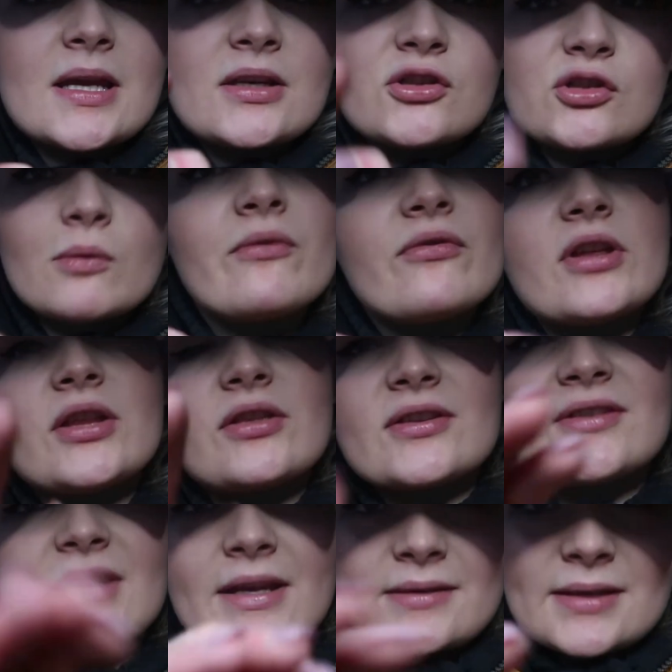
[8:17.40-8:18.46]
something
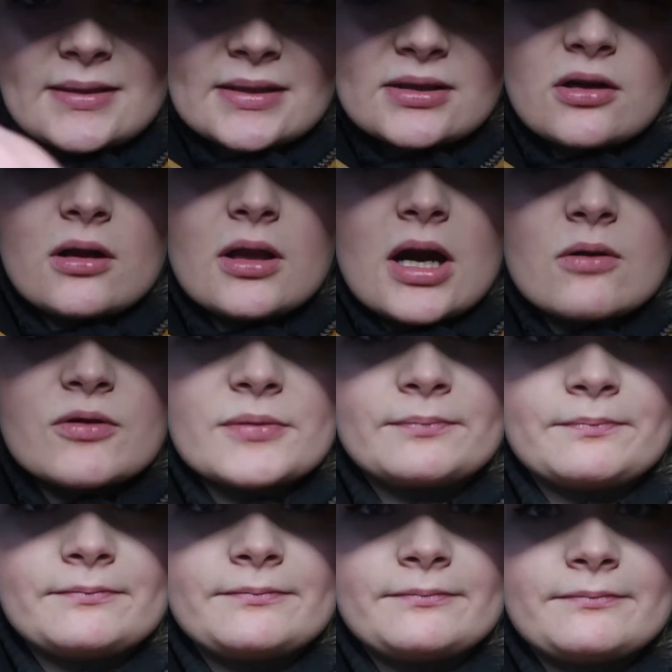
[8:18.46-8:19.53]
that says this is not allowed.
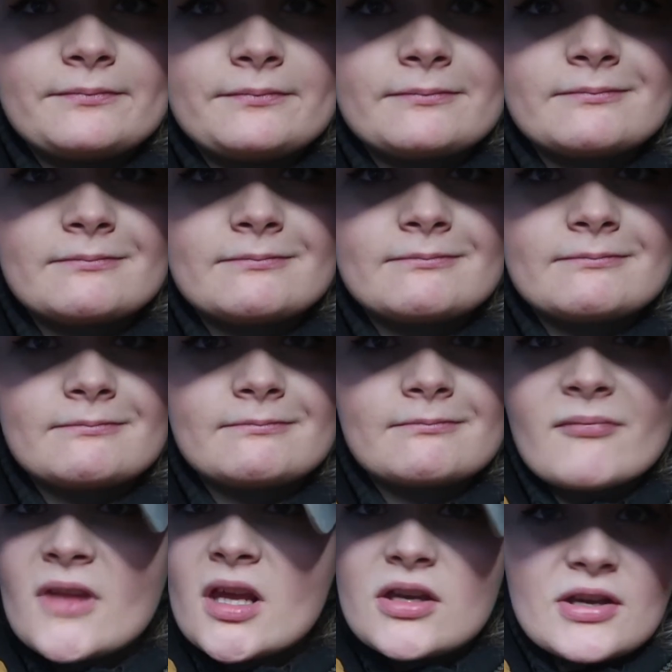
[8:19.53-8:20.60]

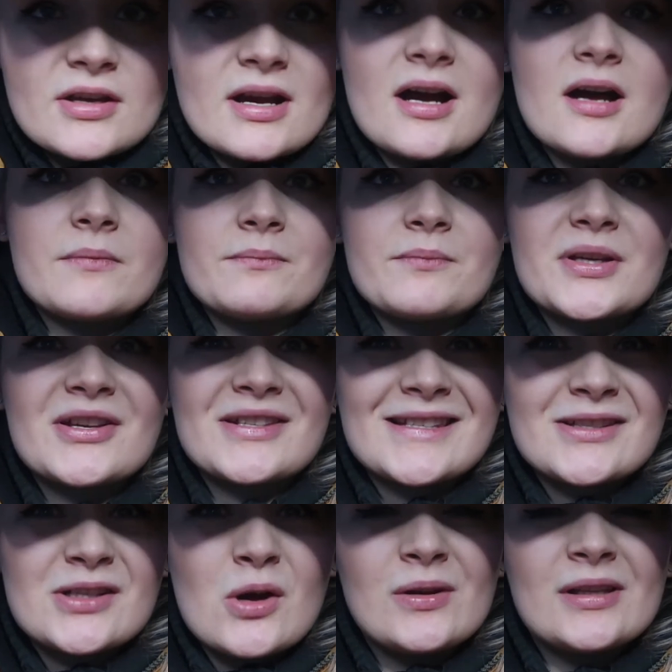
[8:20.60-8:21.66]
You can't, because
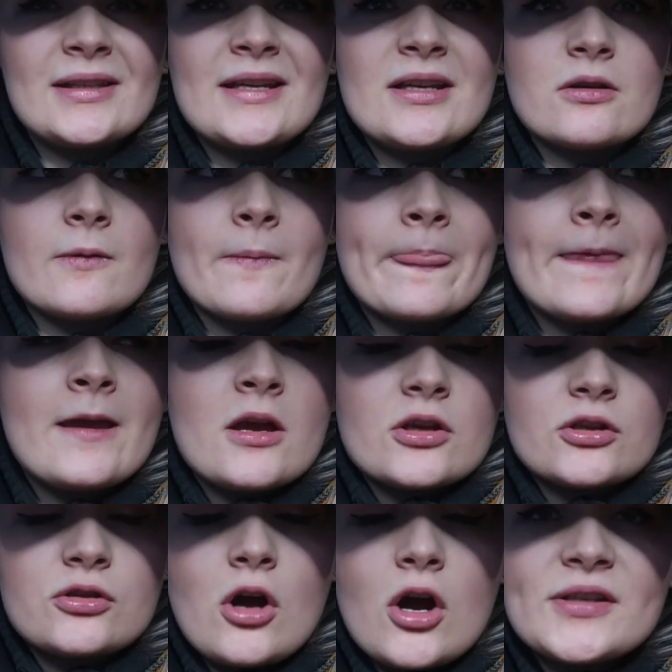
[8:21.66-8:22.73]
it's totally legal.
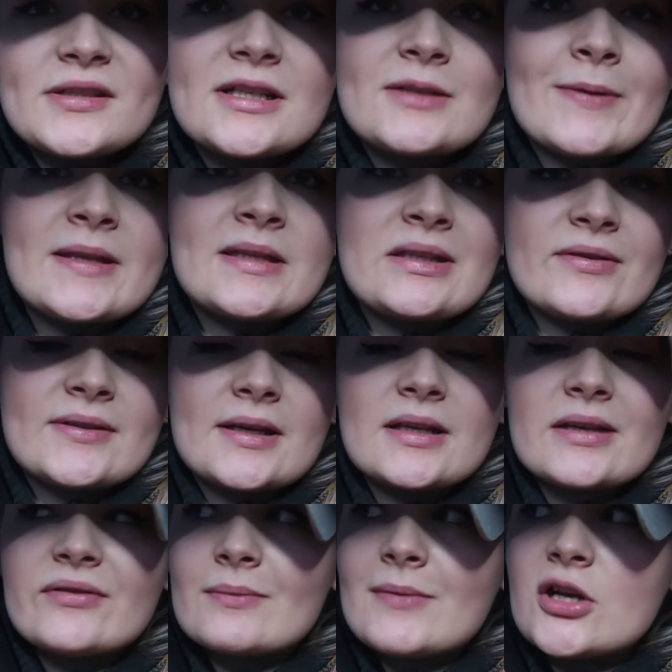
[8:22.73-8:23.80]
It's not as expensive as I'd
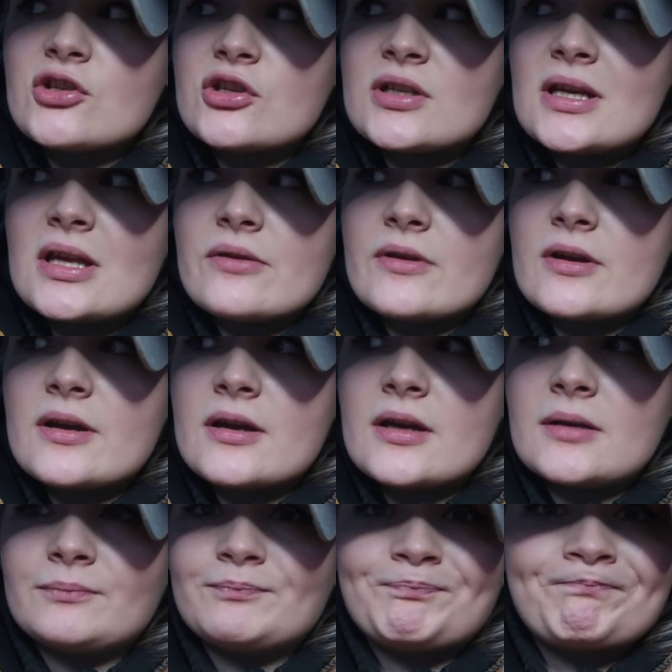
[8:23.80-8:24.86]
even imagined
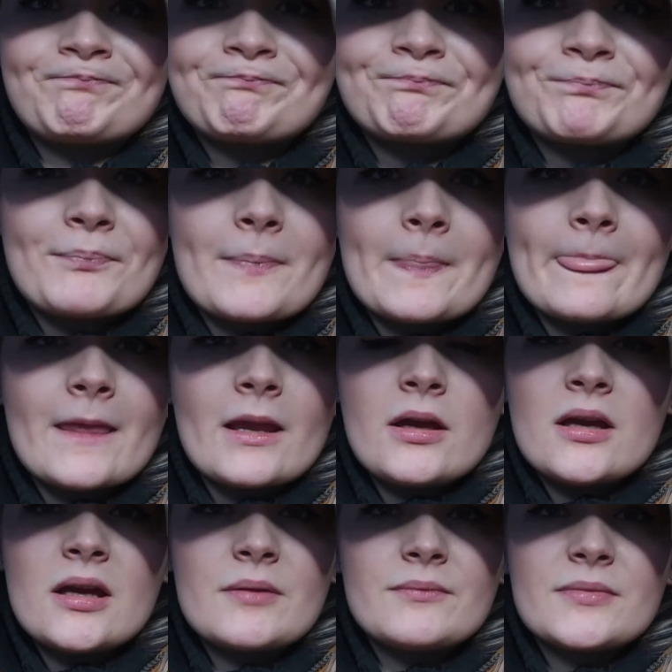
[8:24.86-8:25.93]
either.
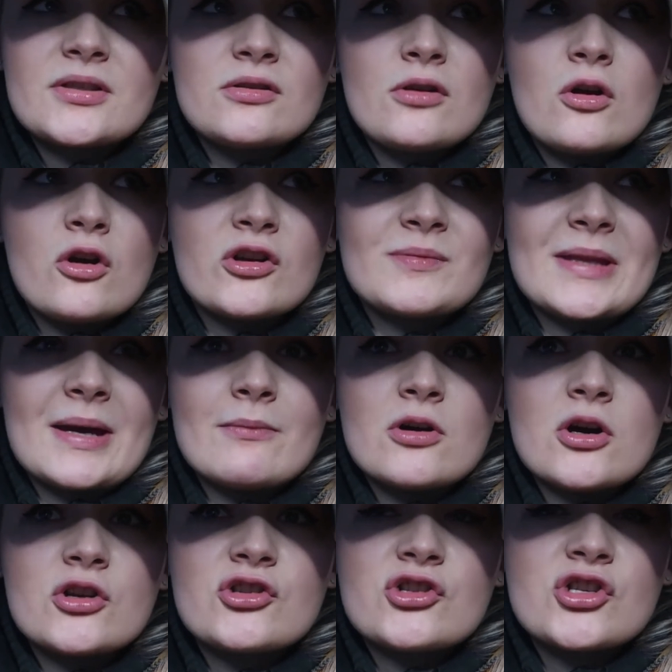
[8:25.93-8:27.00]
It's not cost me that
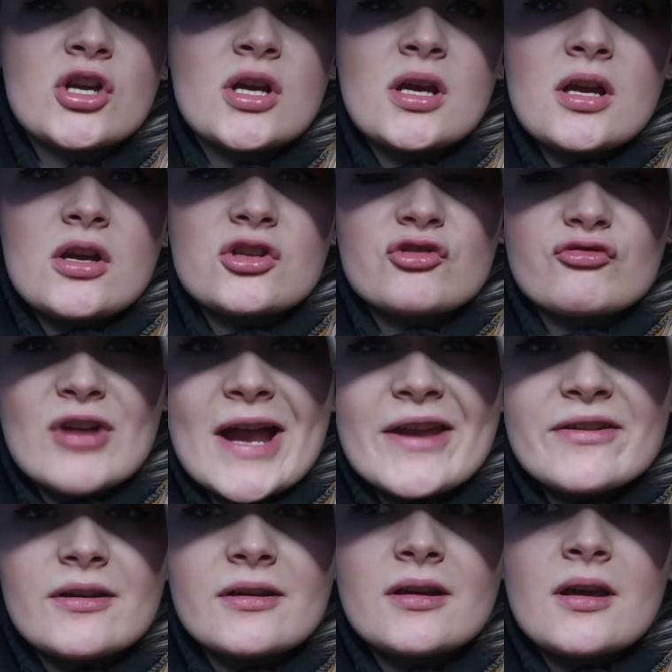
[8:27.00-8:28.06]
much to rent.